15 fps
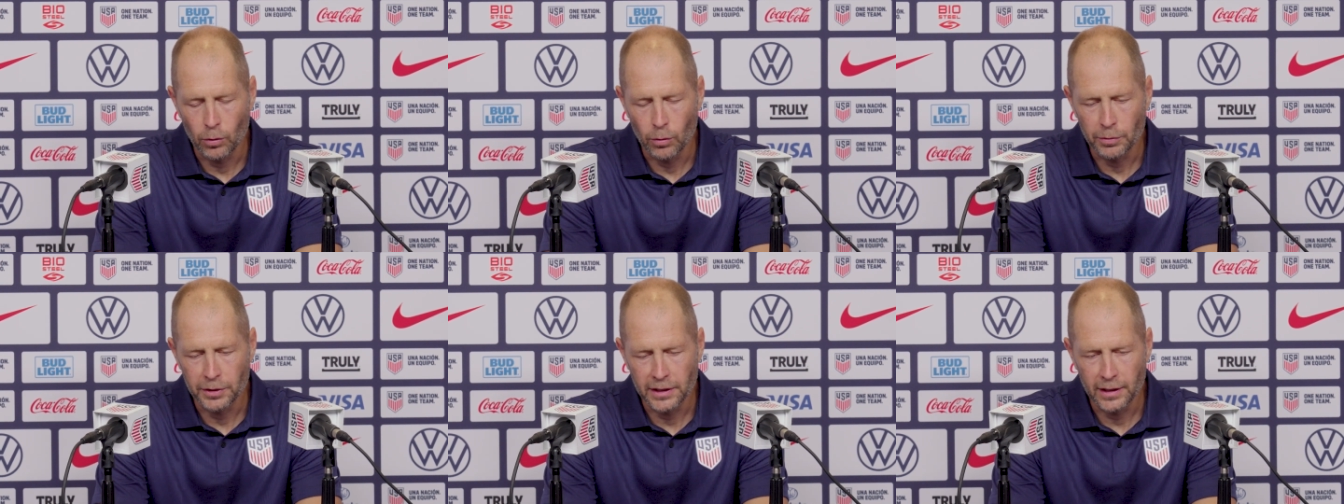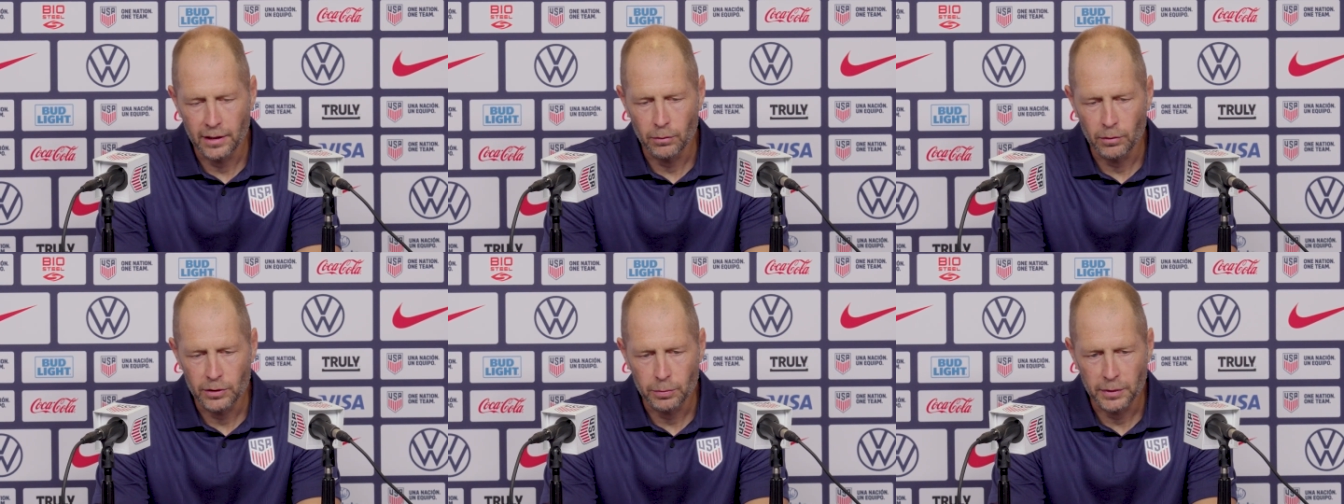What we did
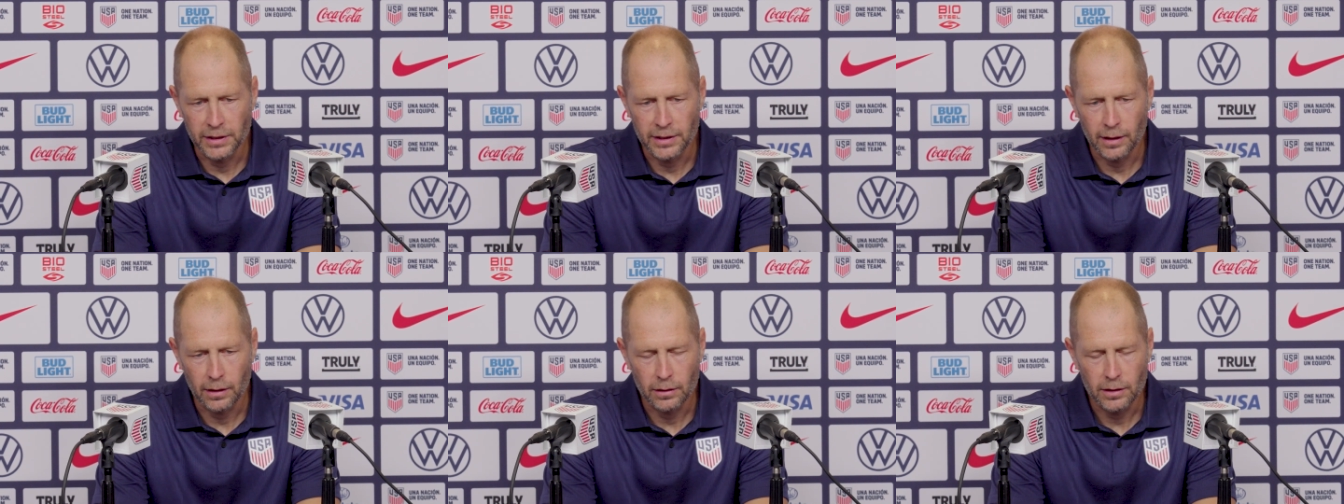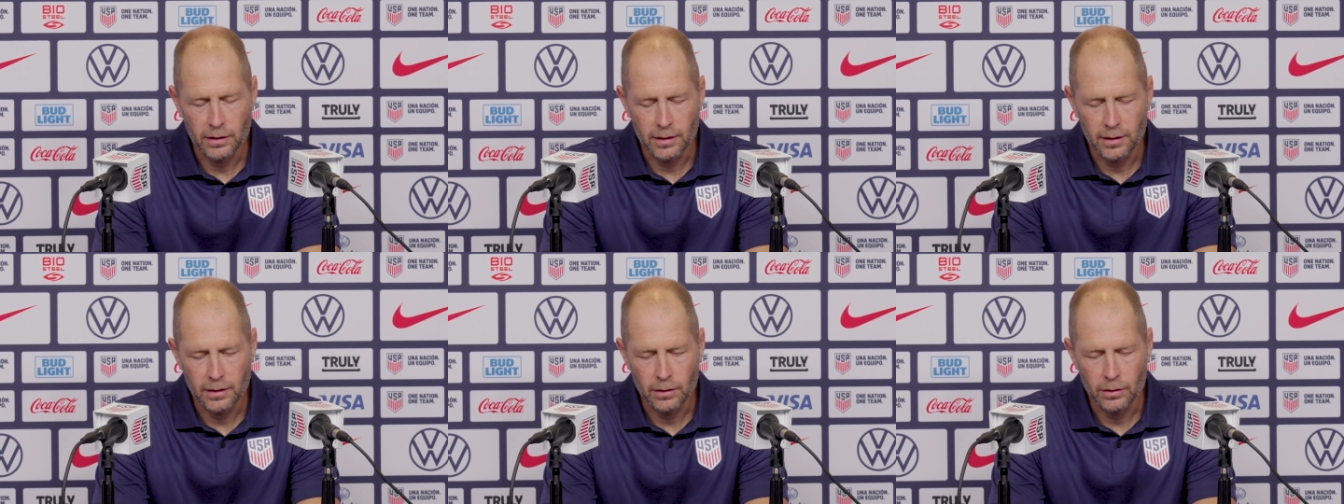was we took
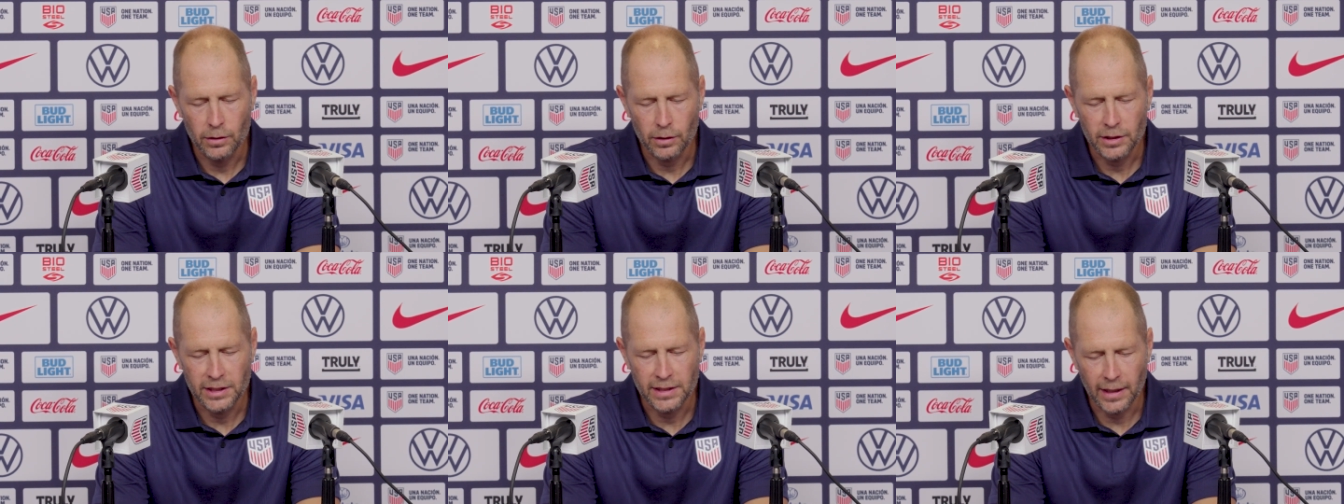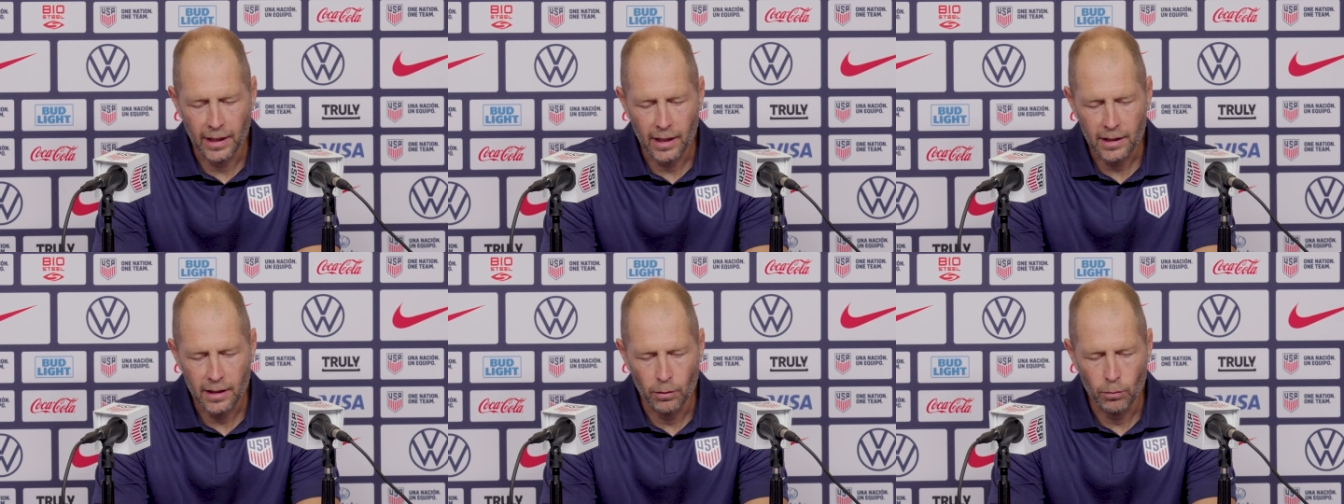took
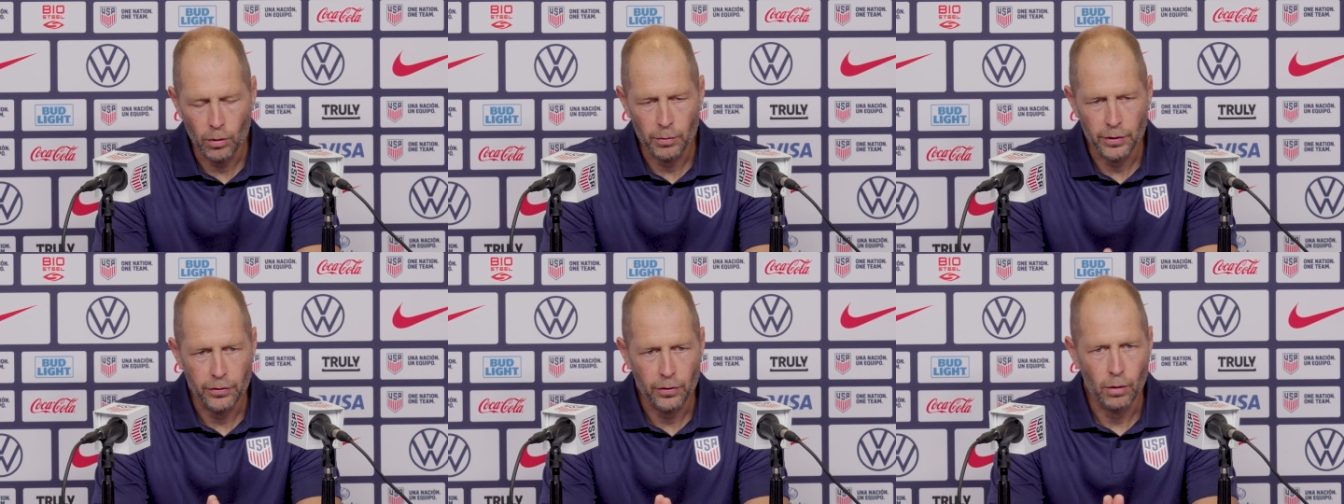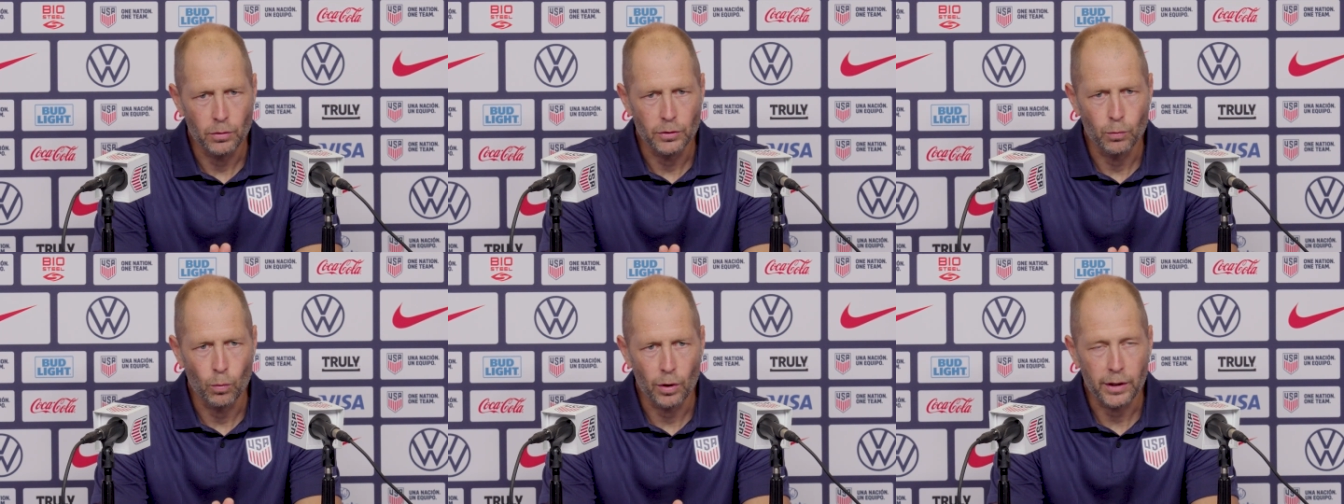stock on what we thought
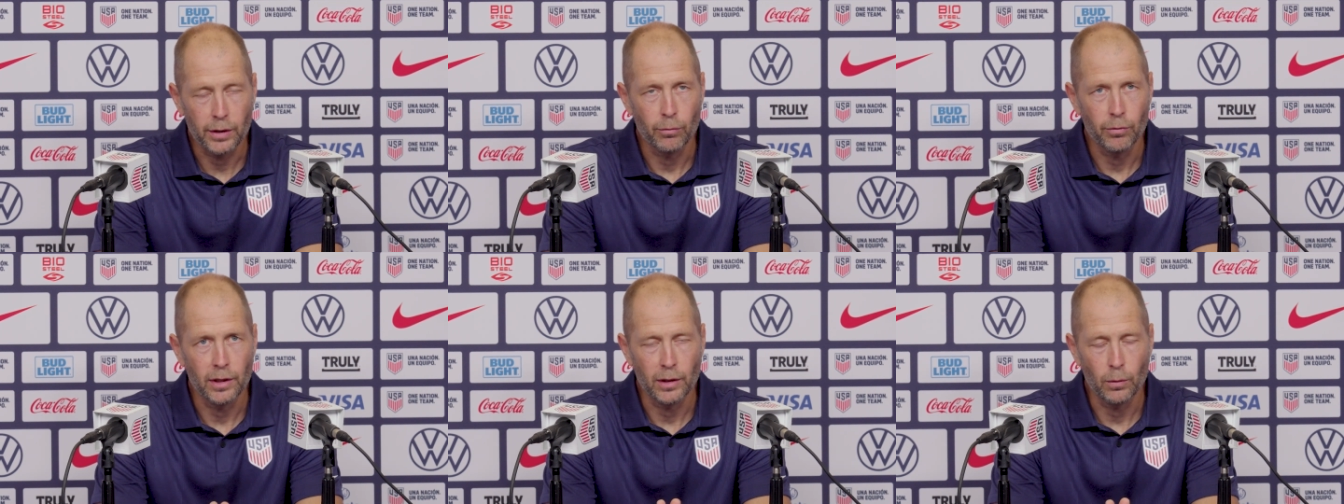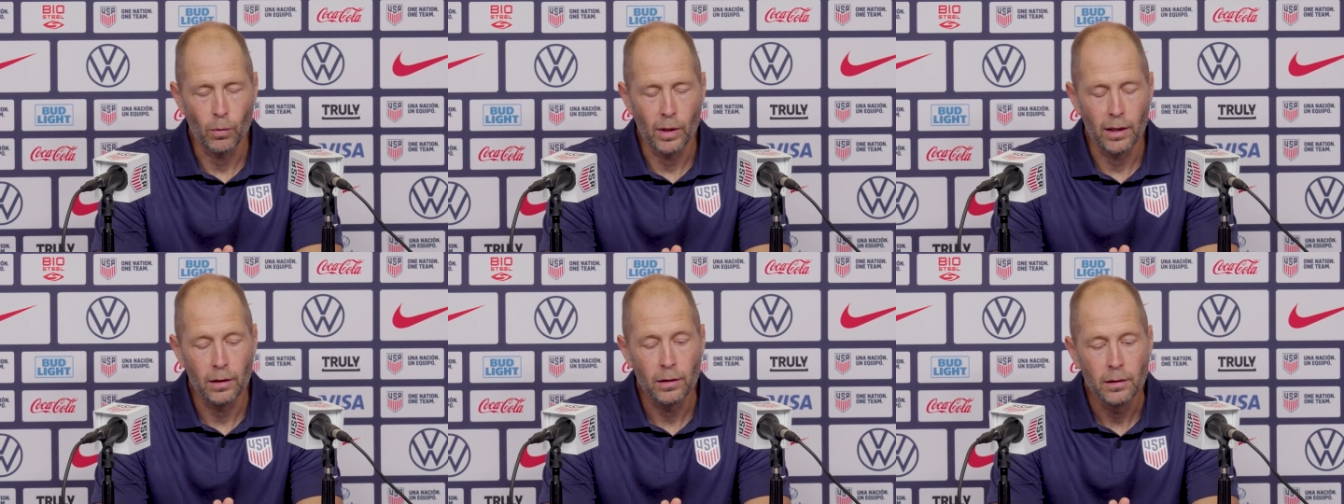was working really
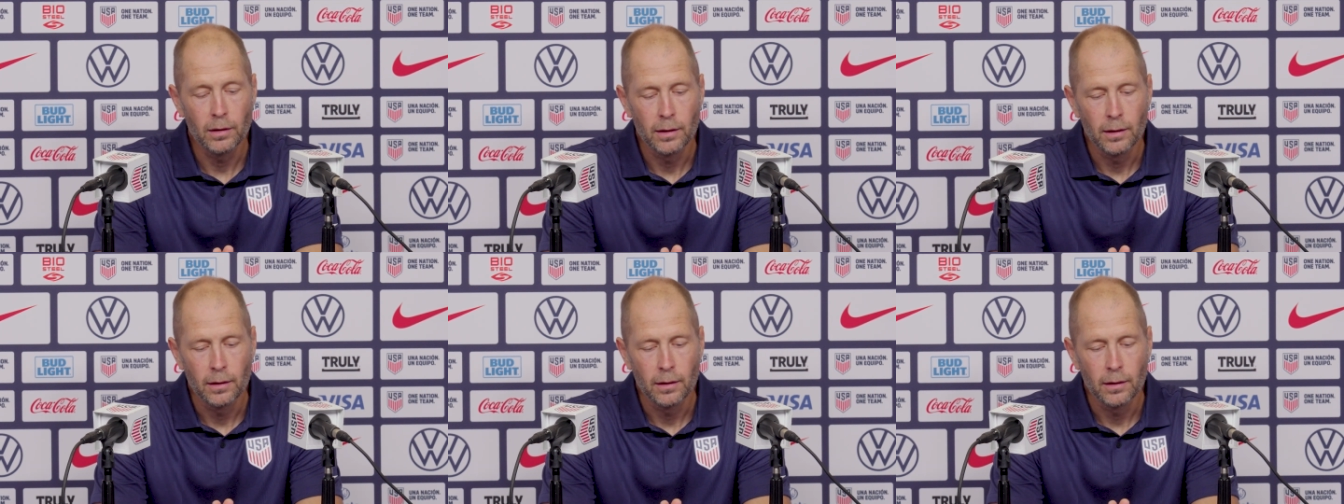well